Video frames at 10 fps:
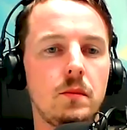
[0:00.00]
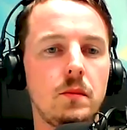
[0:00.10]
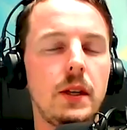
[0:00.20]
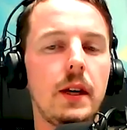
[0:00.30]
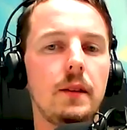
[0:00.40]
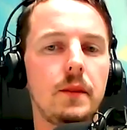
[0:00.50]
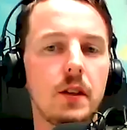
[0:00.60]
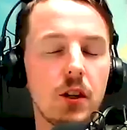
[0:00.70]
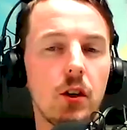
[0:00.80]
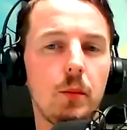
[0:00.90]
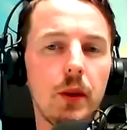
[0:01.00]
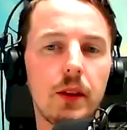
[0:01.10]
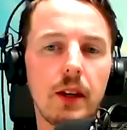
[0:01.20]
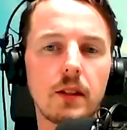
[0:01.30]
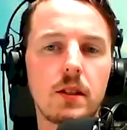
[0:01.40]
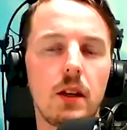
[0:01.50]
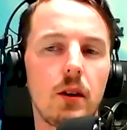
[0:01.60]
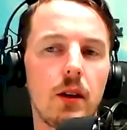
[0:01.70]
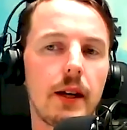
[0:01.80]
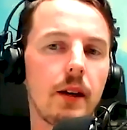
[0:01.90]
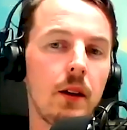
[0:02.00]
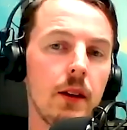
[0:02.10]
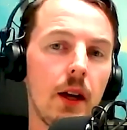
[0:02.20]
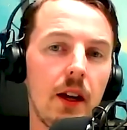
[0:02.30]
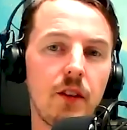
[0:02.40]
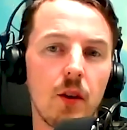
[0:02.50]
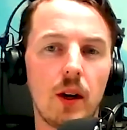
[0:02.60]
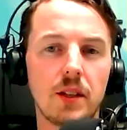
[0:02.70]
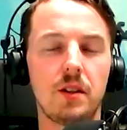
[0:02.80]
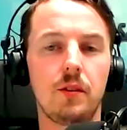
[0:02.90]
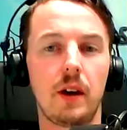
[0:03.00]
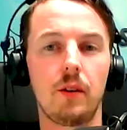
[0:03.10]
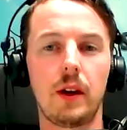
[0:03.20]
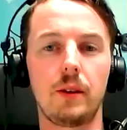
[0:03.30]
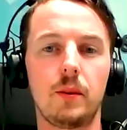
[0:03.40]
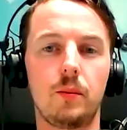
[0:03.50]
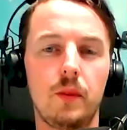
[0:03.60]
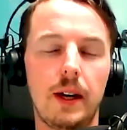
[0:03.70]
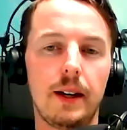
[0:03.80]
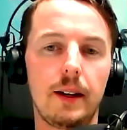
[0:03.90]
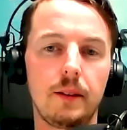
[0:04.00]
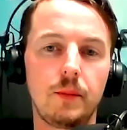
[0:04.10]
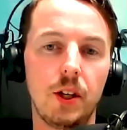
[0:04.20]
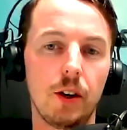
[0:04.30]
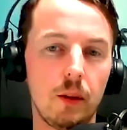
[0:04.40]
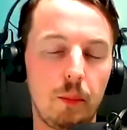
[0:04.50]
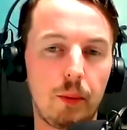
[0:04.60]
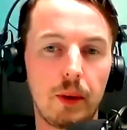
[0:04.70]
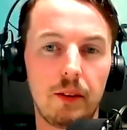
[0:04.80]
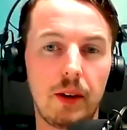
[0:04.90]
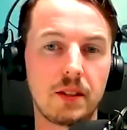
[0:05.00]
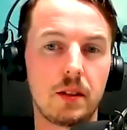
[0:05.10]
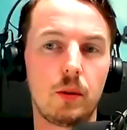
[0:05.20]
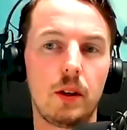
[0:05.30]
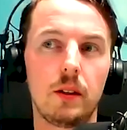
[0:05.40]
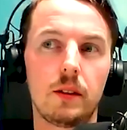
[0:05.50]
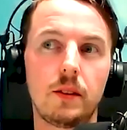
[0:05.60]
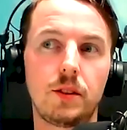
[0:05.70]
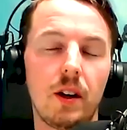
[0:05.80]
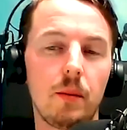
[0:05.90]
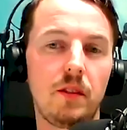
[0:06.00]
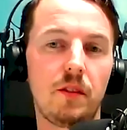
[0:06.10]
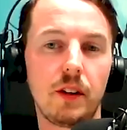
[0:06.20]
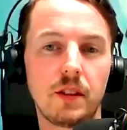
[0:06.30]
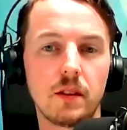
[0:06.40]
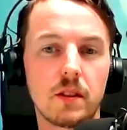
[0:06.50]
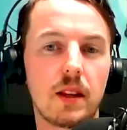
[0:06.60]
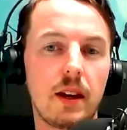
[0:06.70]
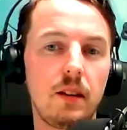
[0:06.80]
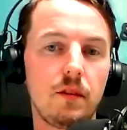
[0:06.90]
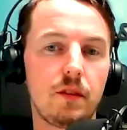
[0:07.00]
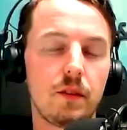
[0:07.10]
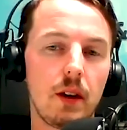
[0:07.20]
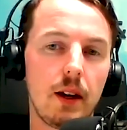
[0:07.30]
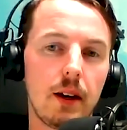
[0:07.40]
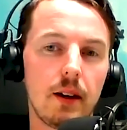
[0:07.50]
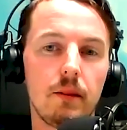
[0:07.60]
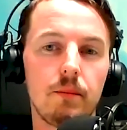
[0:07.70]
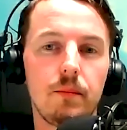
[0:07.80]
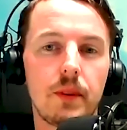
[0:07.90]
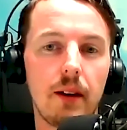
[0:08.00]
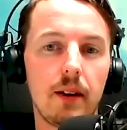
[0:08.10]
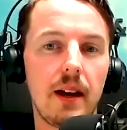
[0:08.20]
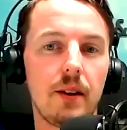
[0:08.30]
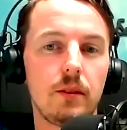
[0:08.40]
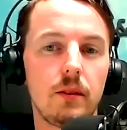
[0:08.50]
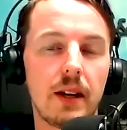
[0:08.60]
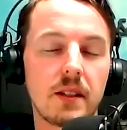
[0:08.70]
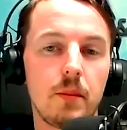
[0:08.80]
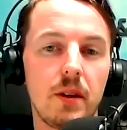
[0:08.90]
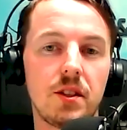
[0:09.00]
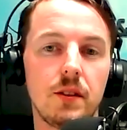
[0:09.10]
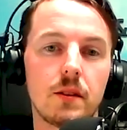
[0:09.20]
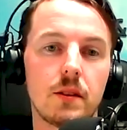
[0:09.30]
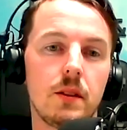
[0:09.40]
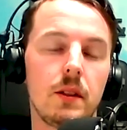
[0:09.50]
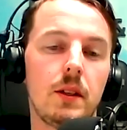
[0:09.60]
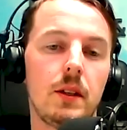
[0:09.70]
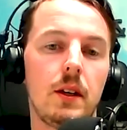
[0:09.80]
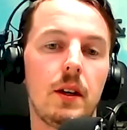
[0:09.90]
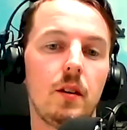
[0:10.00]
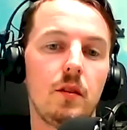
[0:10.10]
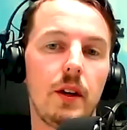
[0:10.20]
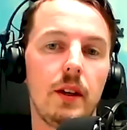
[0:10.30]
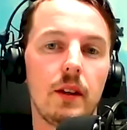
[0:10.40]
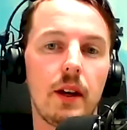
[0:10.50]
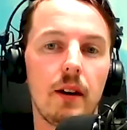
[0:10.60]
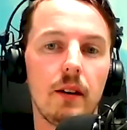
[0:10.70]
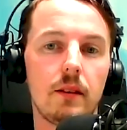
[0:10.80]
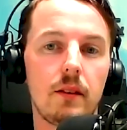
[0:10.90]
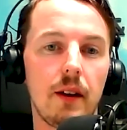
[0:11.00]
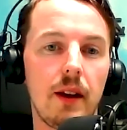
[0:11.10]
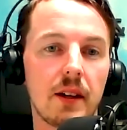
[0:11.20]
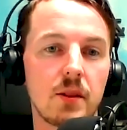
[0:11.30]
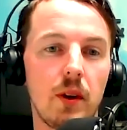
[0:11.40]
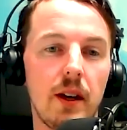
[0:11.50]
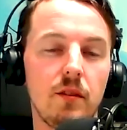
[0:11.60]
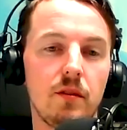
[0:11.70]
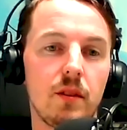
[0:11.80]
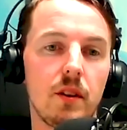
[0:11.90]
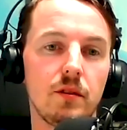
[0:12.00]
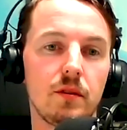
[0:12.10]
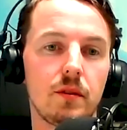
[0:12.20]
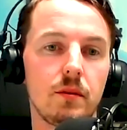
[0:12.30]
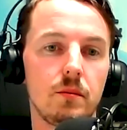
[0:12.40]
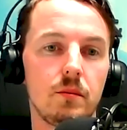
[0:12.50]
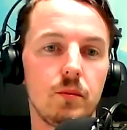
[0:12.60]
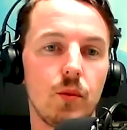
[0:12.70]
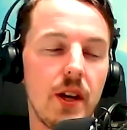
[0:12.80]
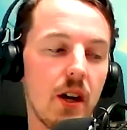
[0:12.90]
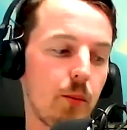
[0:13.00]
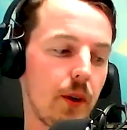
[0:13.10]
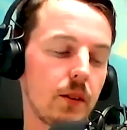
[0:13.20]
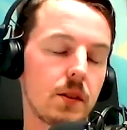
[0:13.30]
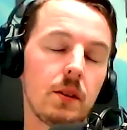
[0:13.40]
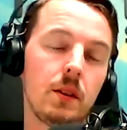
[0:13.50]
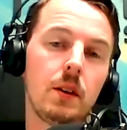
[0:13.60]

Yeah, there's a couple of things, like if you're watching around Europe and the rest of the world, Germany, for instance, they're allowing exhibitions in their next wave of reopenings,